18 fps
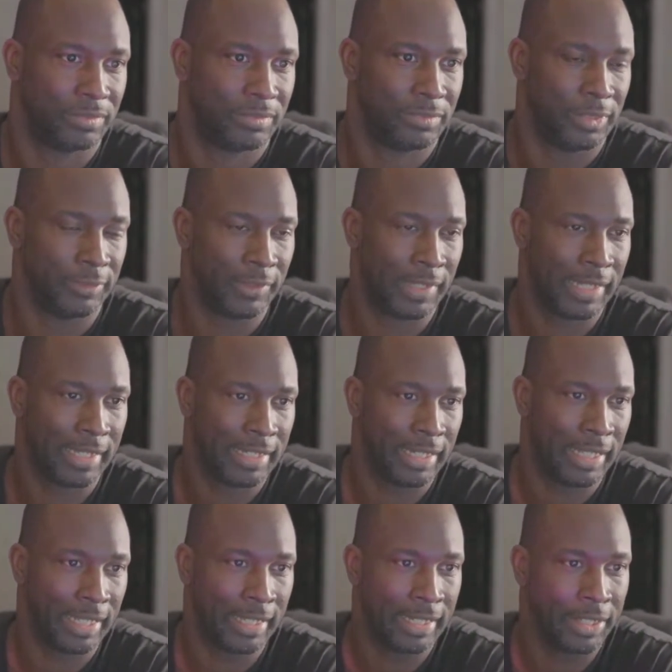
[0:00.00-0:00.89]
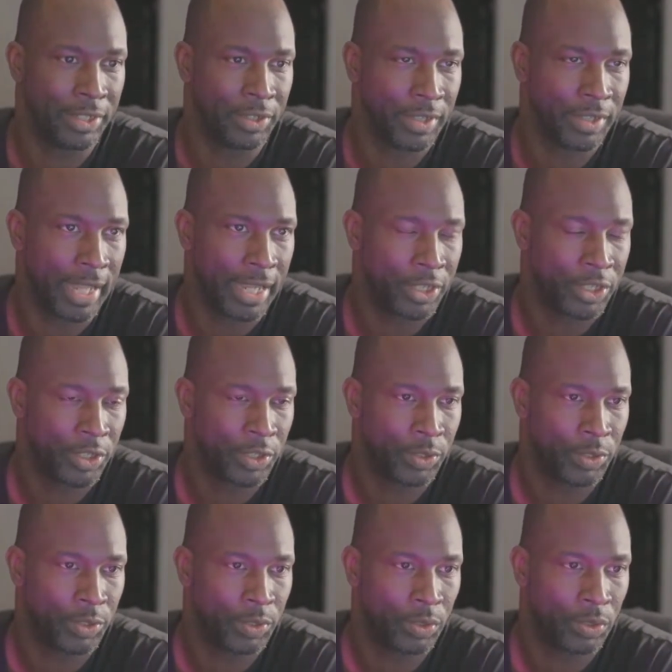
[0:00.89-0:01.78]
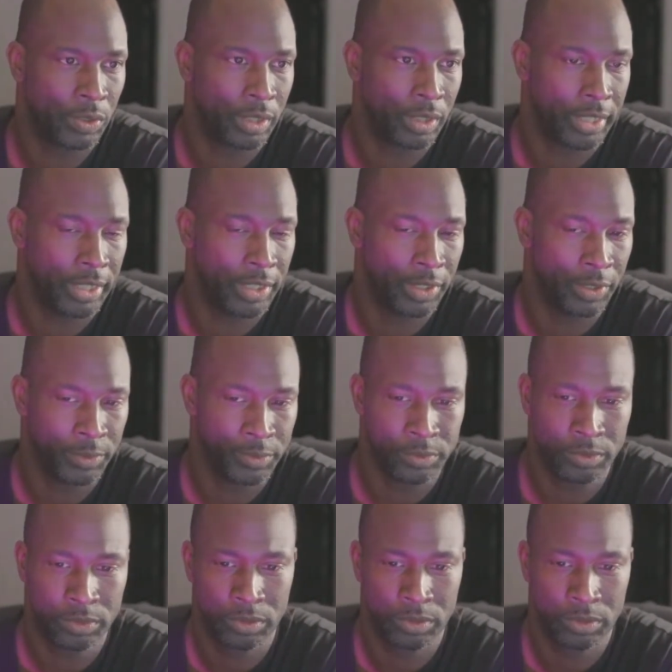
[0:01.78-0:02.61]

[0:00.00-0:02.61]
if I had like an international or Hino,